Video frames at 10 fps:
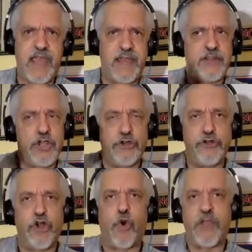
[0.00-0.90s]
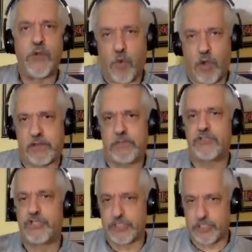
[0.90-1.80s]
and knowing
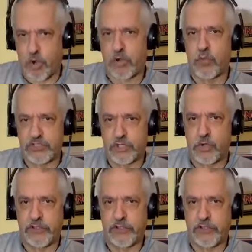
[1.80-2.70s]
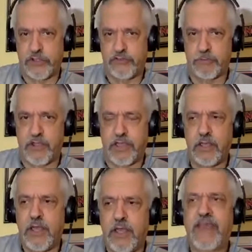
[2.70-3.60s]
what Chisora was going to bring,